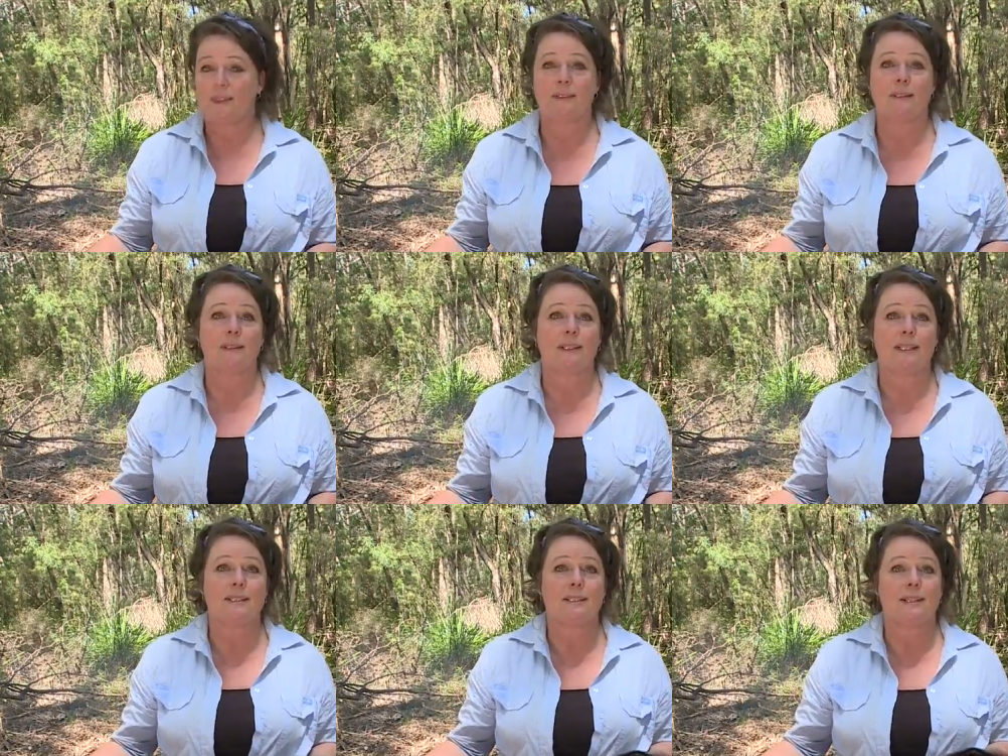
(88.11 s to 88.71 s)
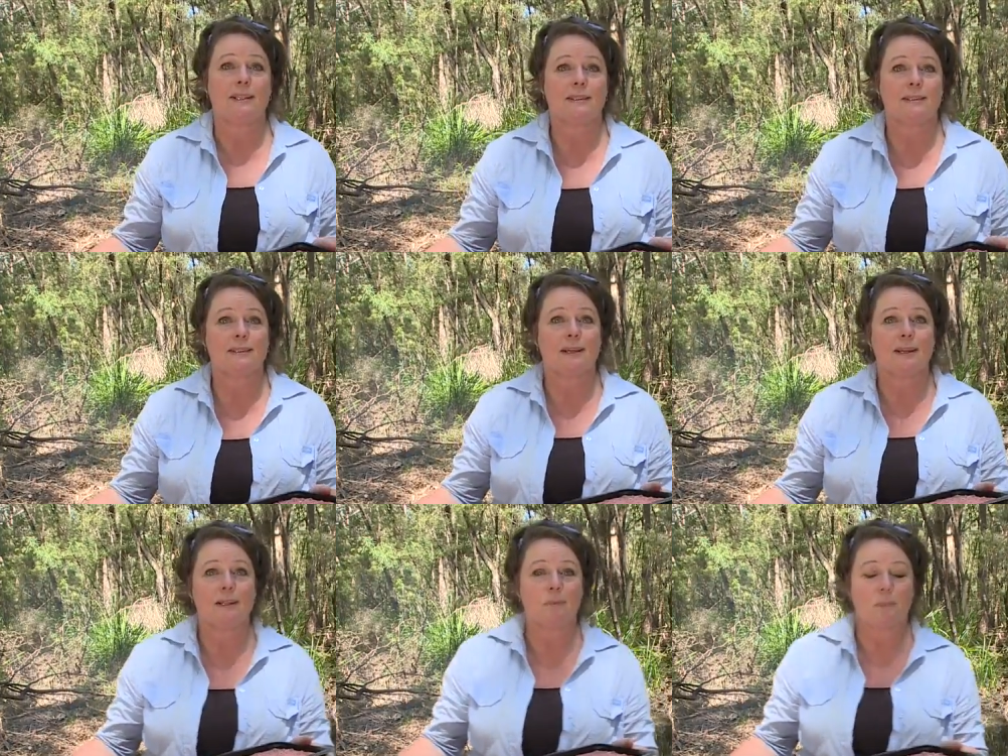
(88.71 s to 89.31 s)
So let's get
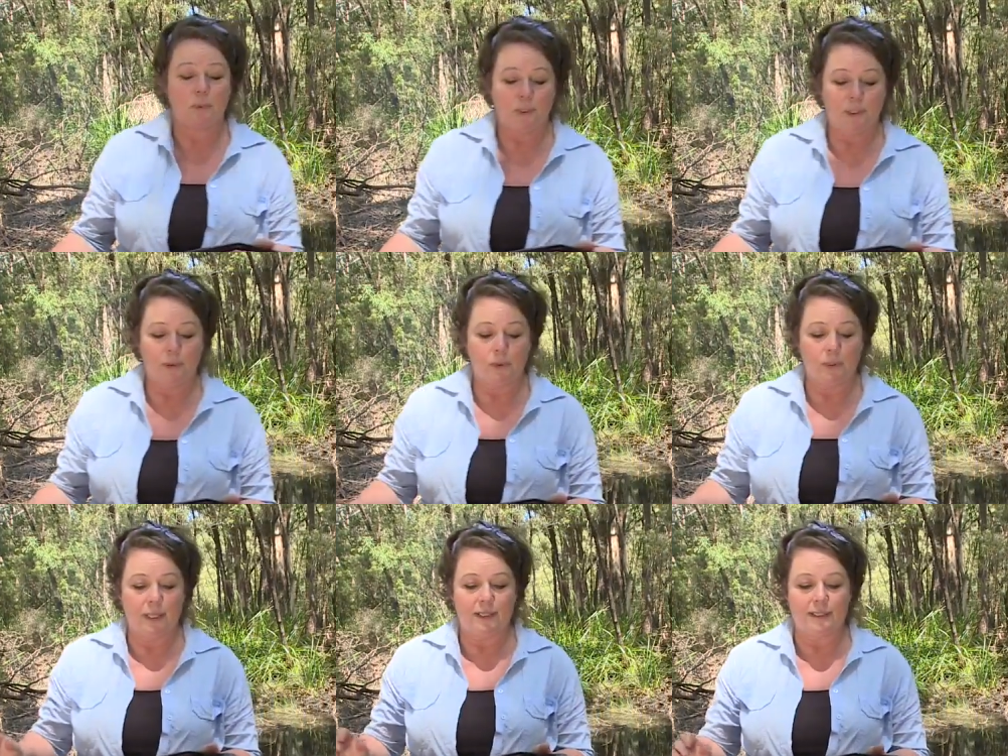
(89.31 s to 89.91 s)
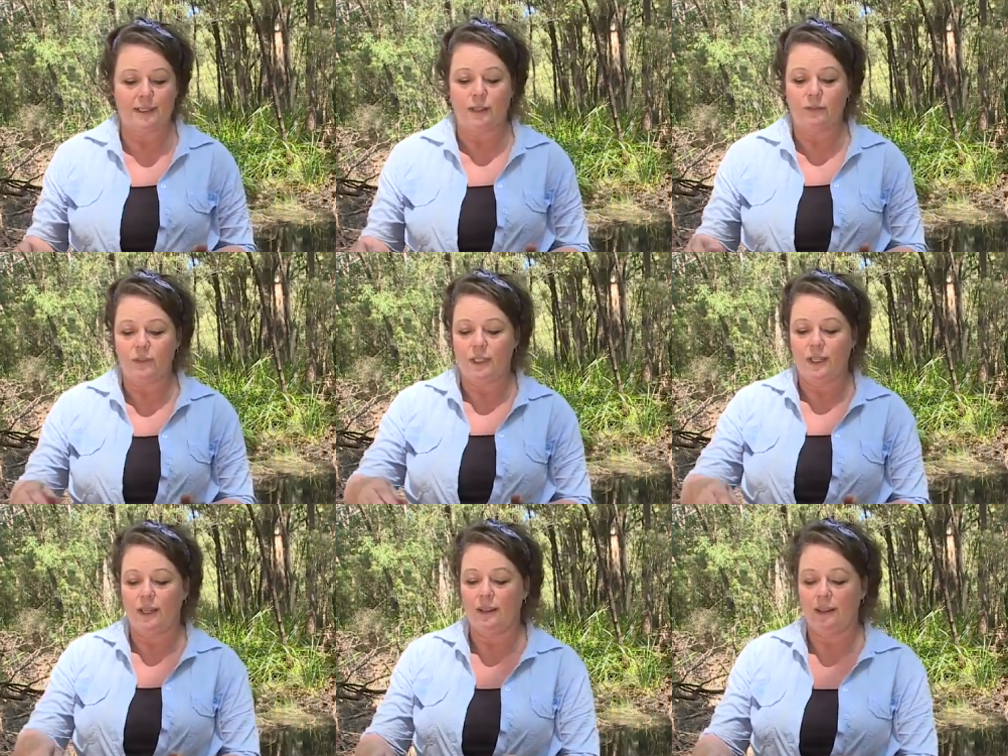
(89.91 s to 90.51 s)
started putting all our stuff
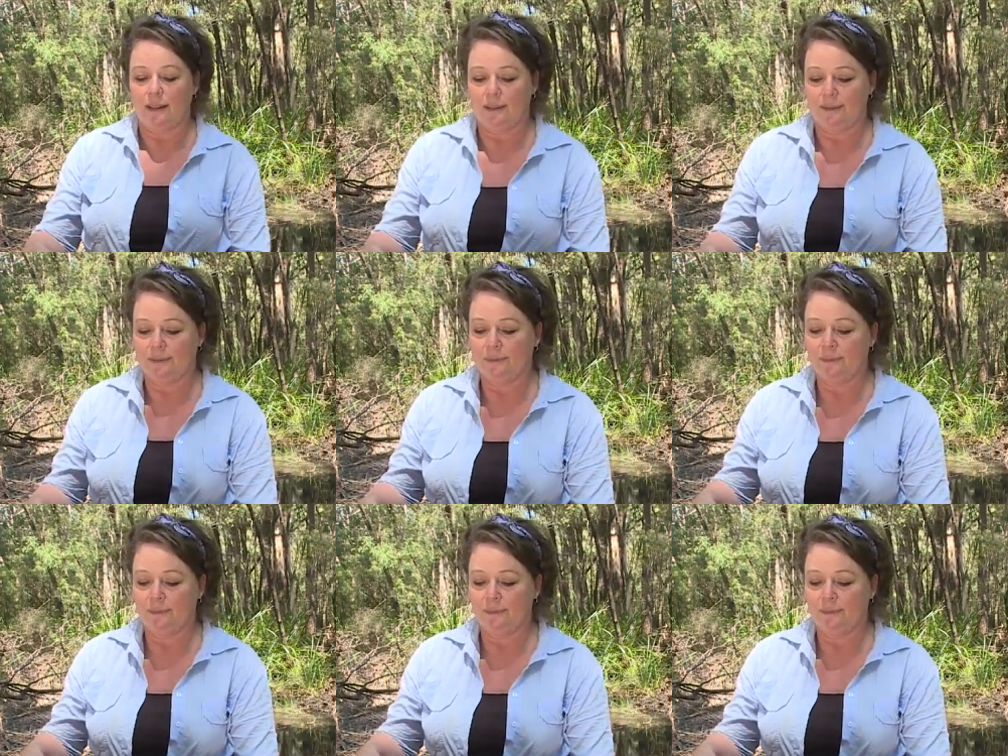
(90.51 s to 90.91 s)
together.